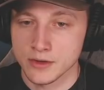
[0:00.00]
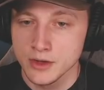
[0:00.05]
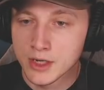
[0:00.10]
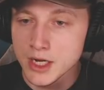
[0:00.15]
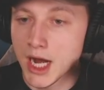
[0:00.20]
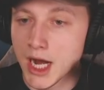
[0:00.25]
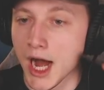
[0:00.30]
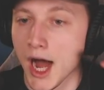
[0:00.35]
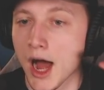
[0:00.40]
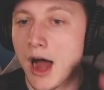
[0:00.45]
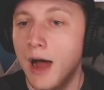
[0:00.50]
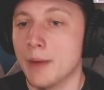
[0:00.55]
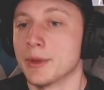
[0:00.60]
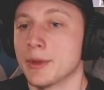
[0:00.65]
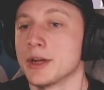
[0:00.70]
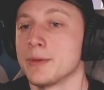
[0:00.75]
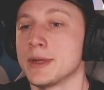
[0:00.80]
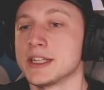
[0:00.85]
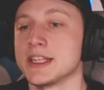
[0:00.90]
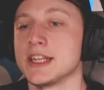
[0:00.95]
I'm going
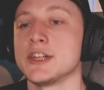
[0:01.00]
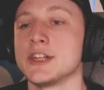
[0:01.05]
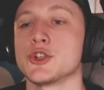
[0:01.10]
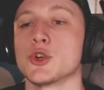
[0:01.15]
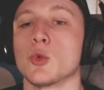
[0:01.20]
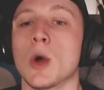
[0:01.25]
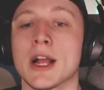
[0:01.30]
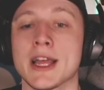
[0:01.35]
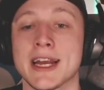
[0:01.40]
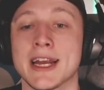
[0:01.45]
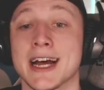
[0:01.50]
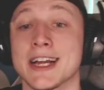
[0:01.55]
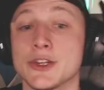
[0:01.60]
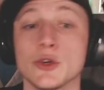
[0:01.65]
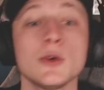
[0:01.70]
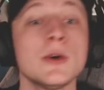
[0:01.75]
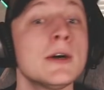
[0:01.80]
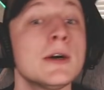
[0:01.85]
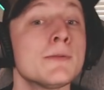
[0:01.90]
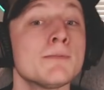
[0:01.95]
to be a teacher. What can I
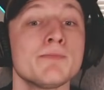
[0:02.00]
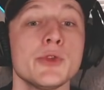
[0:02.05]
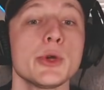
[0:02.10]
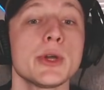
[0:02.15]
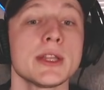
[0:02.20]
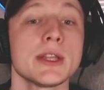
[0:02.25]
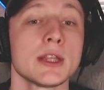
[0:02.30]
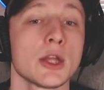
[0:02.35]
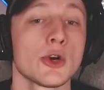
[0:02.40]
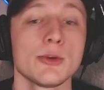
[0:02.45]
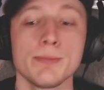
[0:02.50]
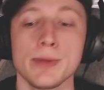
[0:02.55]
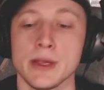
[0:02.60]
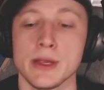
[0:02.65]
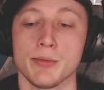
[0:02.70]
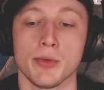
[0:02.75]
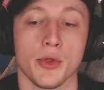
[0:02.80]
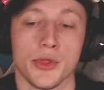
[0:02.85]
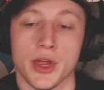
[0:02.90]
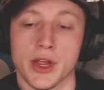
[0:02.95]
do? You can learn
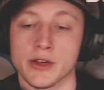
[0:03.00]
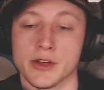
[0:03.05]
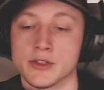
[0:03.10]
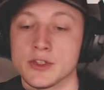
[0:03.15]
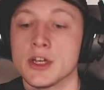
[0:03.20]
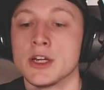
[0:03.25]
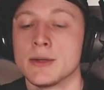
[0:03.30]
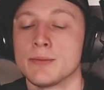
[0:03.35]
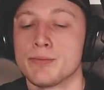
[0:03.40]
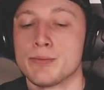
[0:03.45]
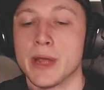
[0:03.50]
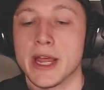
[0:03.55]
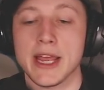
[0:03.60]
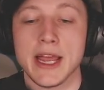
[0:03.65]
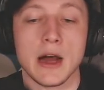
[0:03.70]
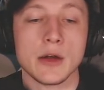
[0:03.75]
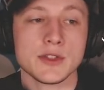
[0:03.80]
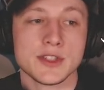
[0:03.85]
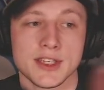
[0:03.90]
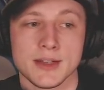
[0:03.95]
people things. Pick
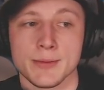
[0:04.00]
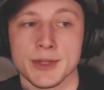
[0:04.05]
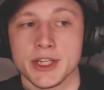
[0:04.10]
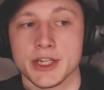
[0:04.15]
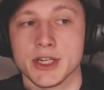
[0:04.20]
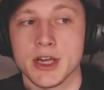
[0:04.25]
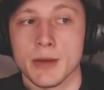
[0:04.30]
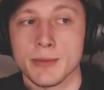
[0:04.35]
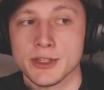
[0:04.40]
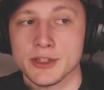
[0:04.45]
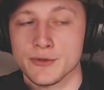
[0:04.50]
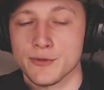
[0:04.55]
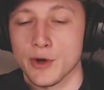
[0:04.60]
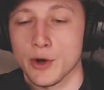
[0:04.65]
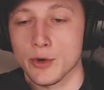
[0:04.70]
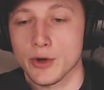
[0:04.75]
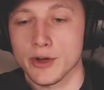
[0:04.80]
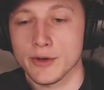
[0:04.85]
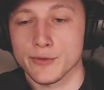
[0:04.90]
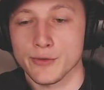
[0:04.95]
out some of the dumbest
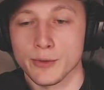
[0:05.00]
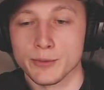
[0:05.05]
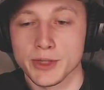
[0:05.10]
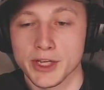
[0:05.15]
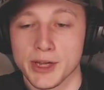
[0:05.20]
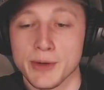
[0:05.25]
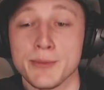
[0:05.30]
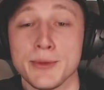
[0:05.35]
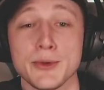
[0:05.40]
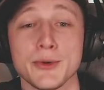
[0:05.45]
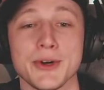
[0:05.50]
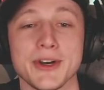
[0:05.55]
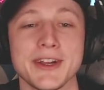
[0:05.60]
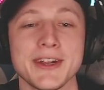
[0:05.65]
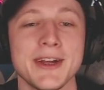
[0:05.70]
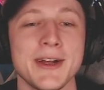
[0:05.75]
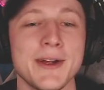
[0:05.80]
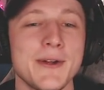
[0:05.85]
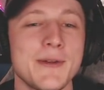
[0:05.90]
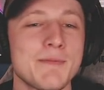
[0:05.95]
folk from the community
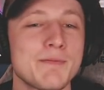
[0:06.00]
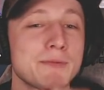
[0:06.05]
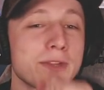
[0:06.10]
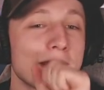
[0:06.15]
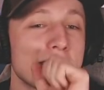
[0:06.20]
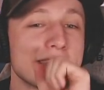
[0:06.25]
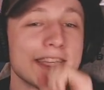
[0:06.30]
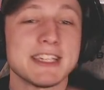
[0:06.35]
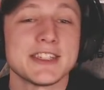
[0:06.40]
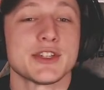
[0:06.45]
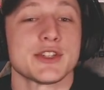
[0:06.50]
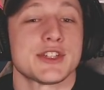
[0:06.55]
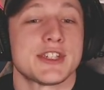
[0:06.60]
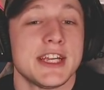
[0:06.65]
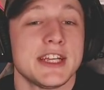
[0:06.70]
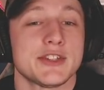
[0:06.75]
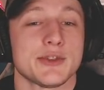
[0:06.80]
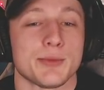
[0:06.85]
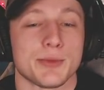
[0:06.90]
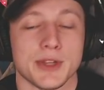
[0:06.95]
and then just
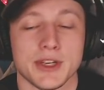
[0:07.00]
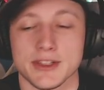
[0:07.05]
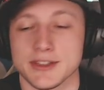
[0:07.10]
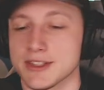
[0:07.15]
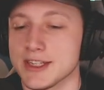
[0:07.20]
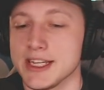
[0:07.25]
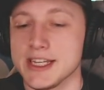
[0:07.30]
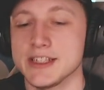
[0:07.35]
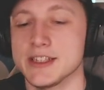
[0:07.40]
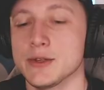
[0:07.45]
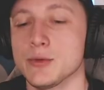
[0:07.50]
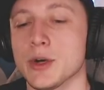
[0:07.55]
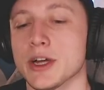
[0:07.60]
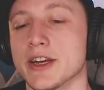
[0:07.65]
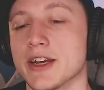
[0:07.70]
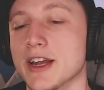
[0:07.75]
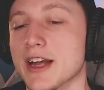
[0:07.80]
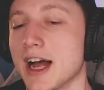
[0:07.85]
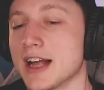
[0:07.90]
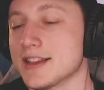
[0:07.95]
teach them things. Easy win.
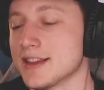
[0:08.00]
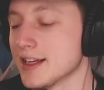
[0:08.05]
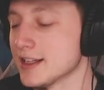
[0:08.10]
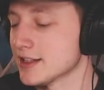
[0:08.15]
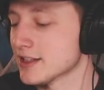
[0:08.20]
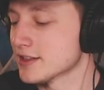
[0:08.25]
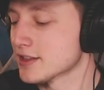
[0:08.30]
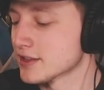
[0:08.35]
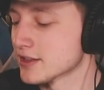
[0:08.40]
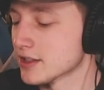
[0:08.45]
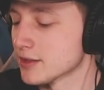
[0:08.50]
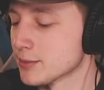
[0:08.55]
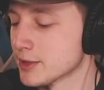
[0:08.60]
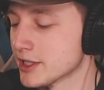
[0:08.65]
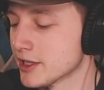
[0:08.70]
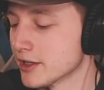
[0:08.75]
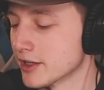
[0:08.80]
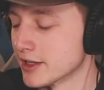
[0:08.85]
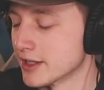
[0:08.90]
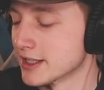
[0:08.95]
I think this is going to be
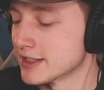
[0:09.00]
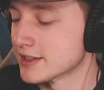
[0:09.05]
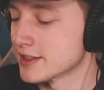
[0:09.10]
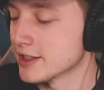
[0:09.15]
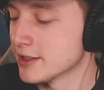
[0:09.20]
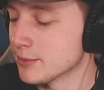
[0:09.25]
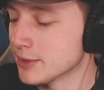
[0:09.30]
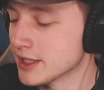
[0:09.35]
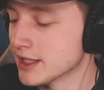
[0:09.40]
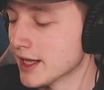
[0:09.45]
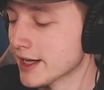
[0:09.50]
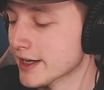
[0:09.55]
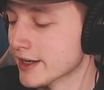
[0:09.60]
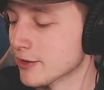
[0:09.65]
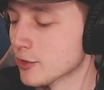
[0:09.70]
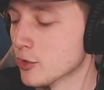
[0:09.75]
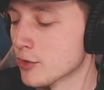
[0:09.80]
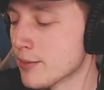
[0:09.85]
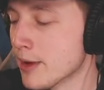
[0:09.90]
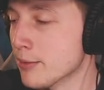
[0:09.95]
good. It's going to be like,
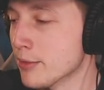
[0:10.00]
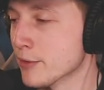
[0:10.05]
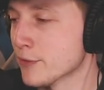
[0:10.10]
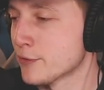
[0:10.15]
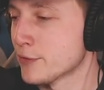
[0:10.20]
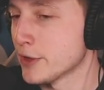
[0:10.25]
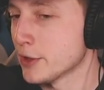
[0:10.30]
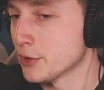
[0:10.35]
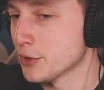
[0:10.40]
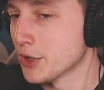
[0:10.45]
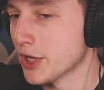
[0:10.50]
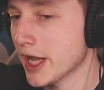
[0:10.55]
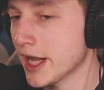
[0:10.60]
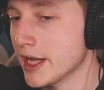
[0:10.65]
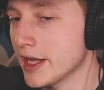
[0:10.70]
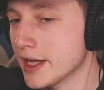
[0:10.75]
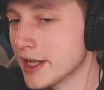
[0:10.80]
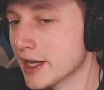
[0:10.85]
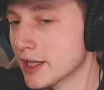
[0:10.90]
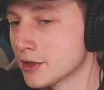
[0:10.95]
remember field
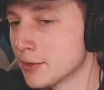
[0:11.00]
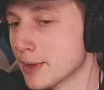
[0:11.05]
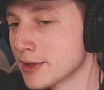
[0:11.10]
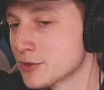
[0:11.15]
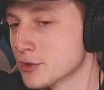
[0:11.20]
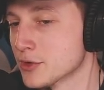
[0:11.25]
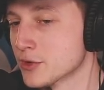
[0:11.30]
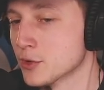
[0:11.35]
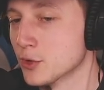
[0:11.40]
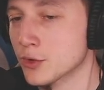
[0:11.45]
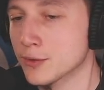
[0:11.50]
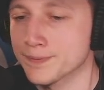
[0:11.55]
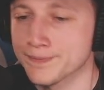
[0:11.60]
day in elementary school?